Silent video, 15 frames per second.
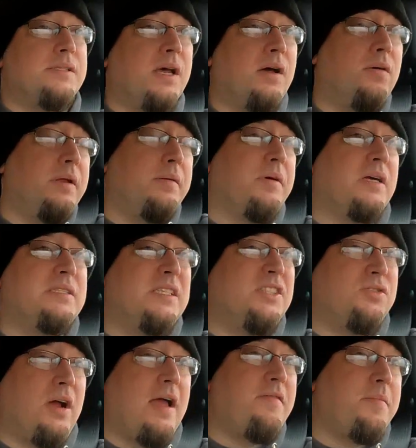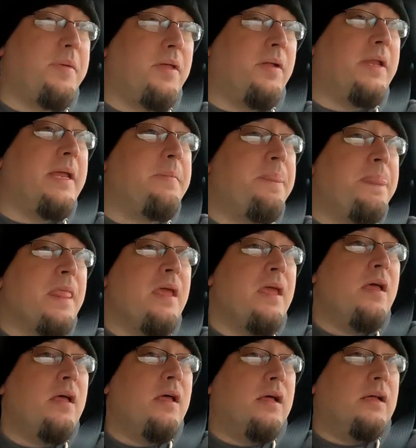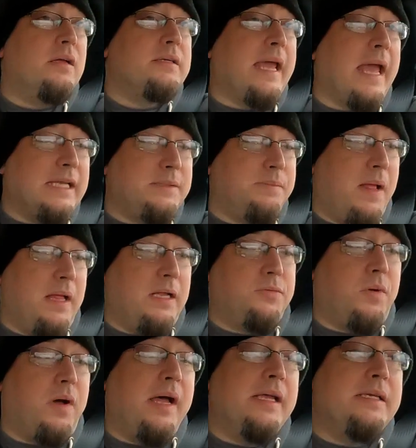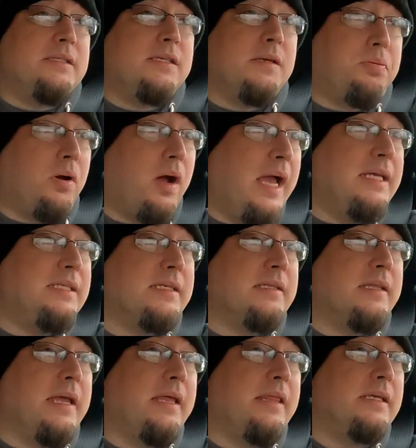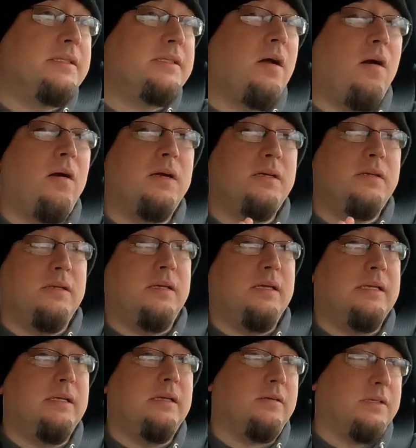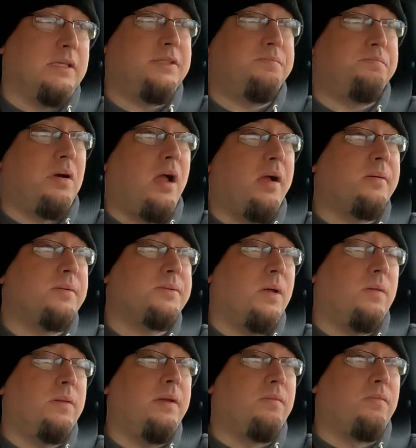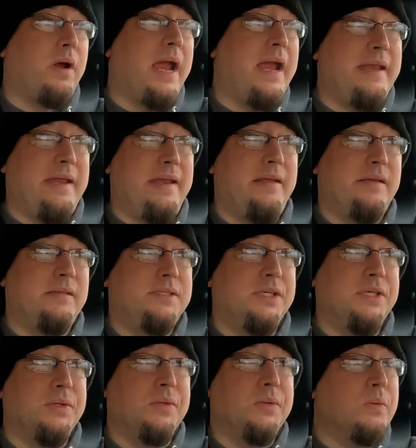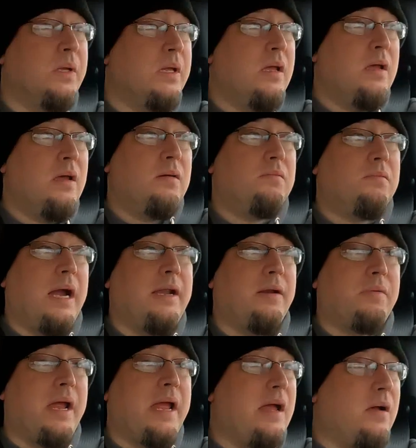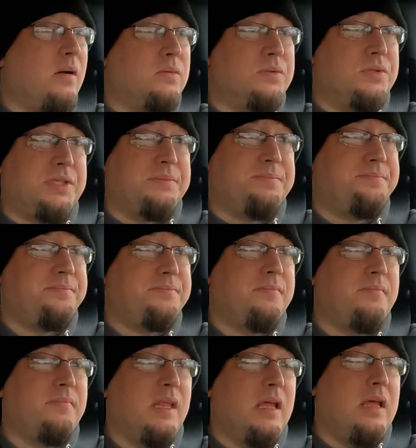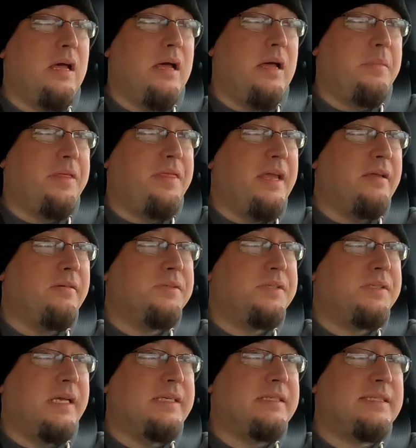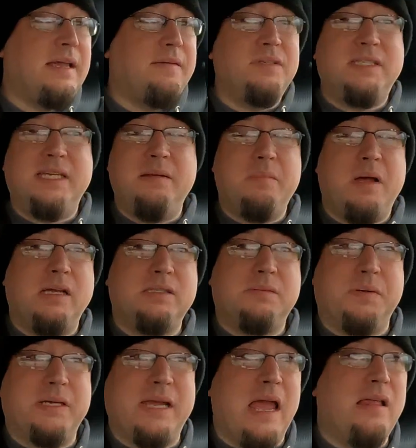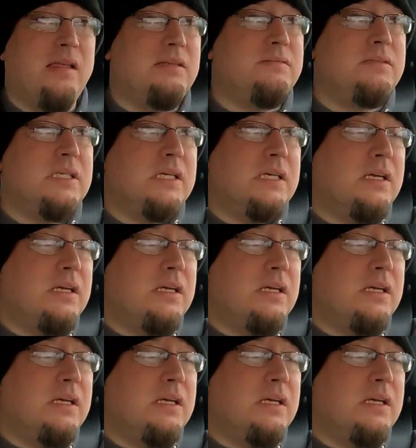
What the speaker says: So, in regards to drivability, gas mileage wise, surprisingly, this car, or this Bronco, is only rated to right around, I think it was 17 miles per gallon